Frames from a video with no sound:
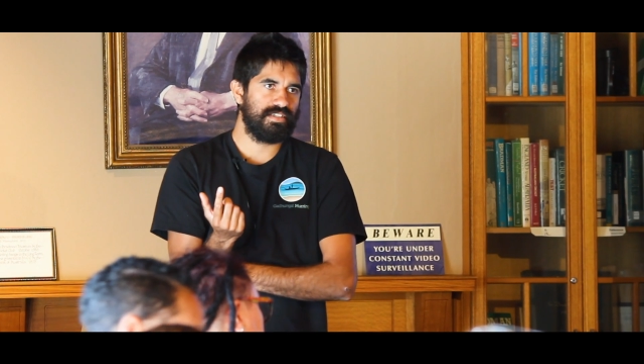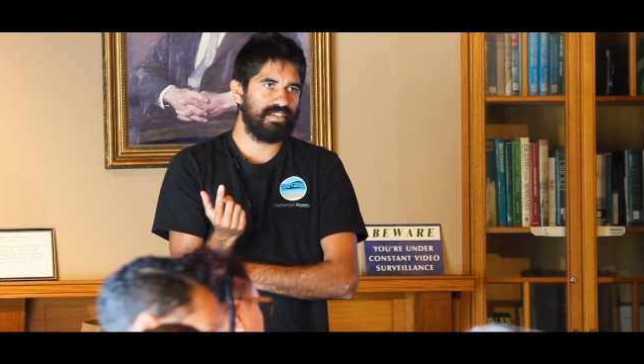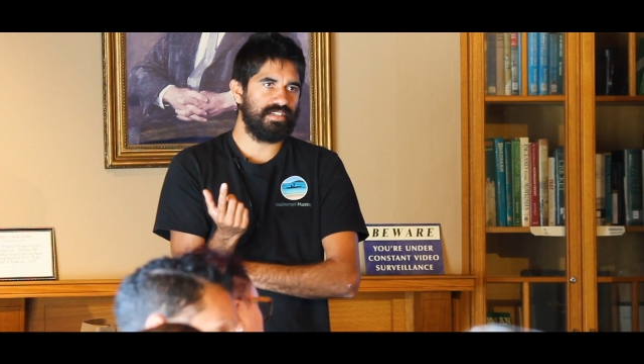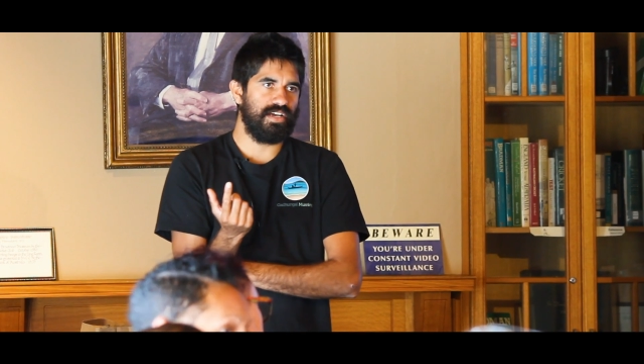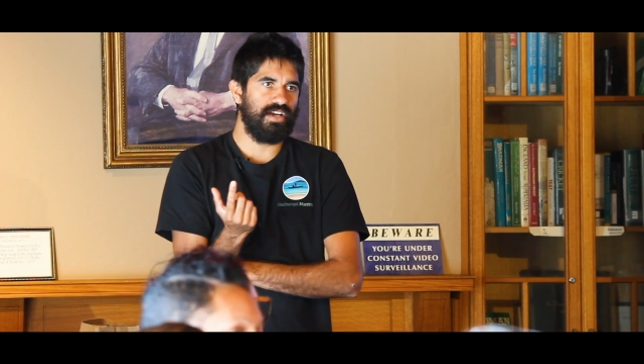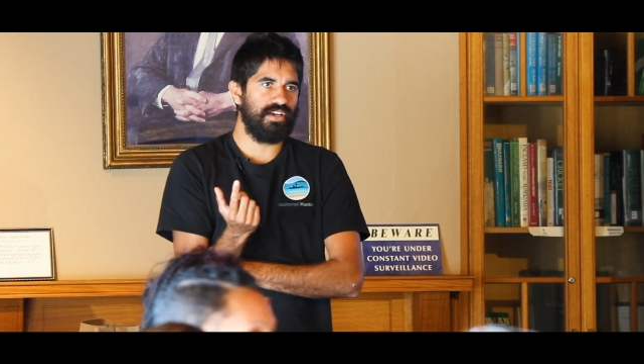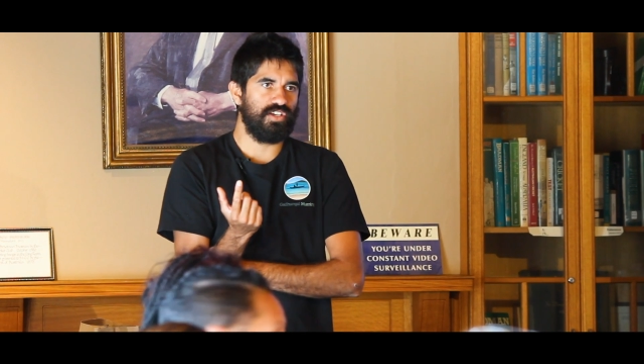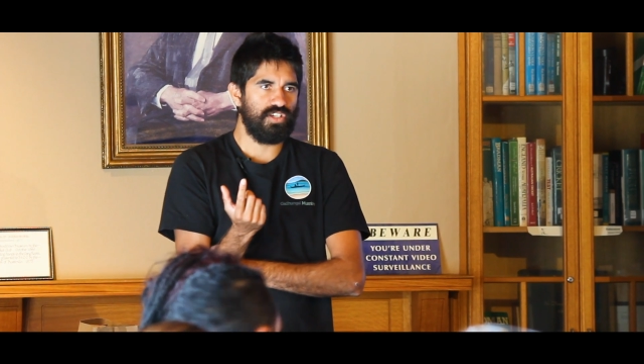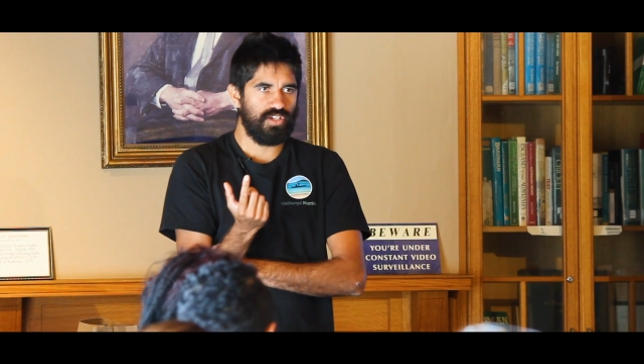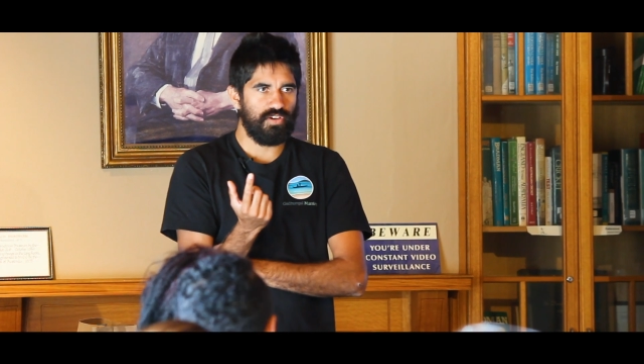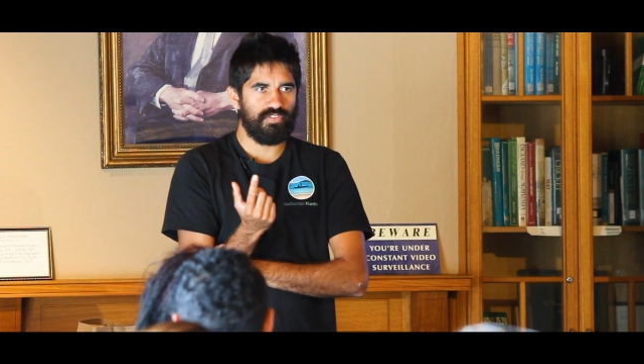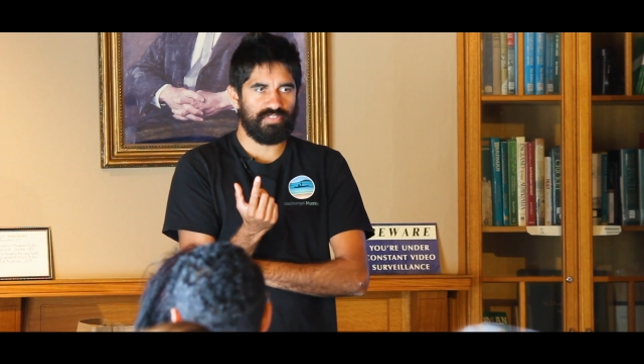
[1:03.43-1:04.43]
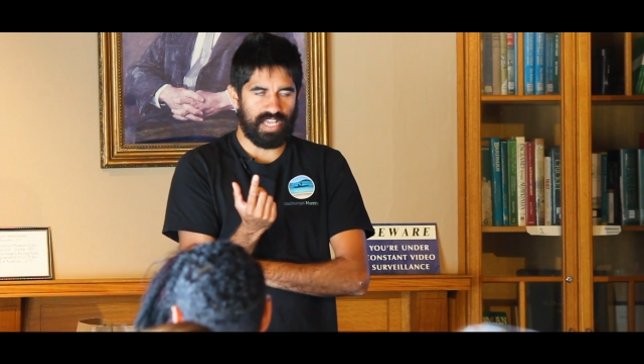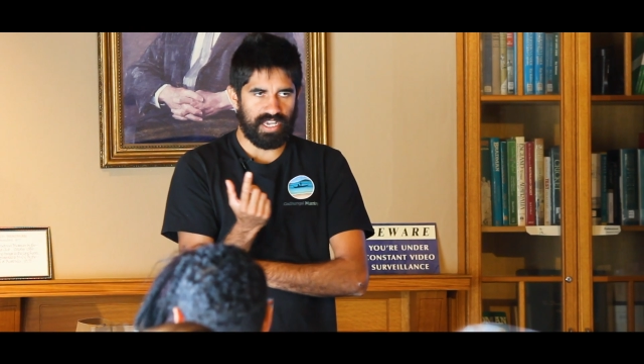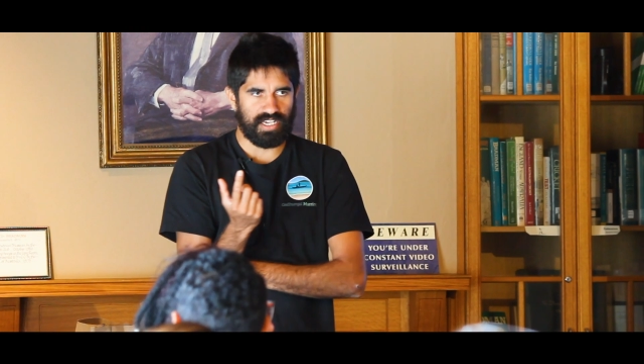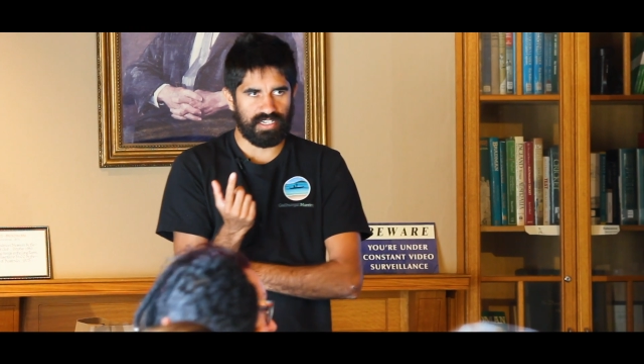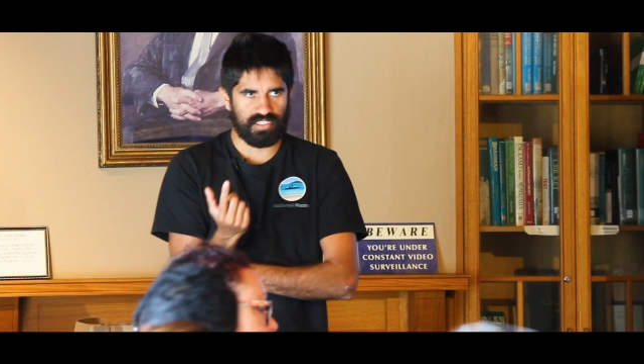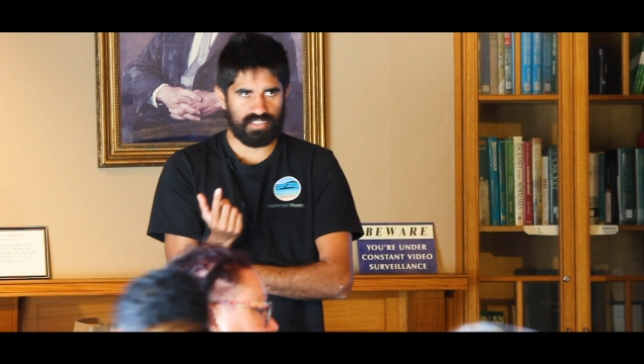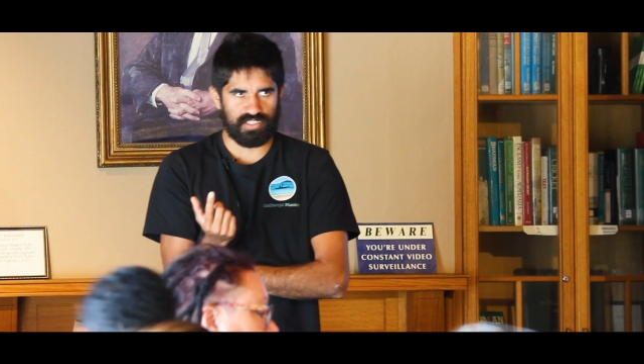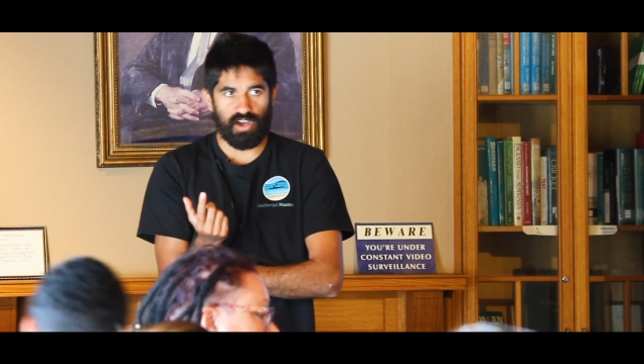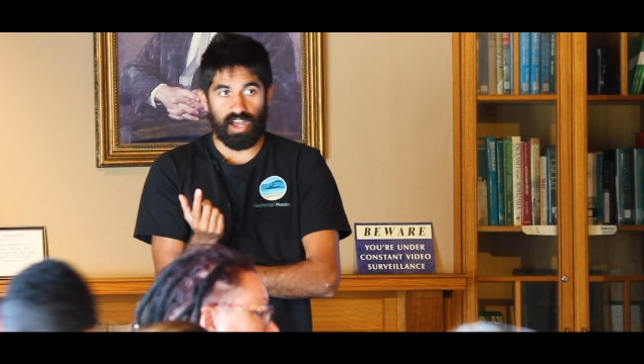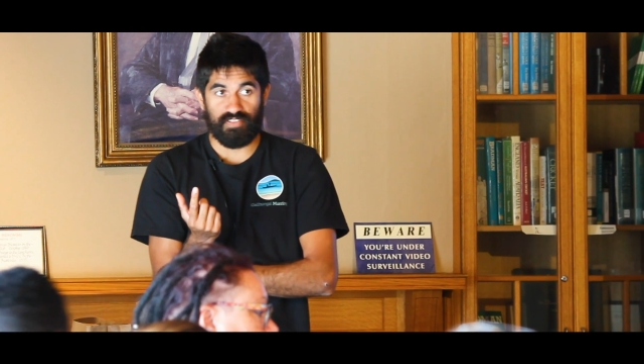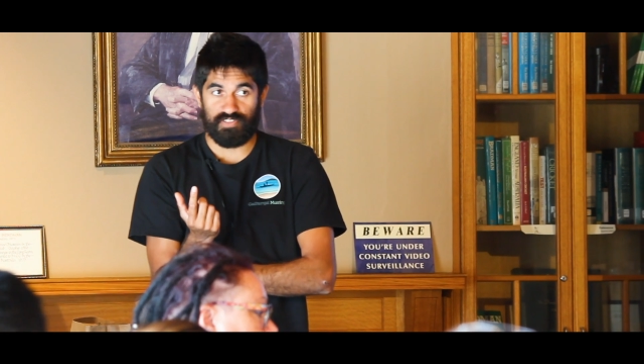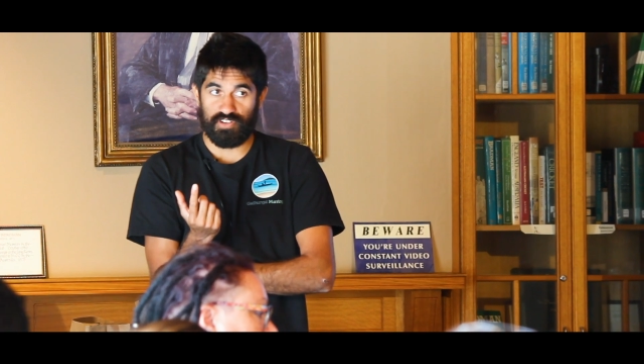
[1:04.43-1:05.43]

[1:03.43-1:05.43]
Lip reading: You know, you've taken its life,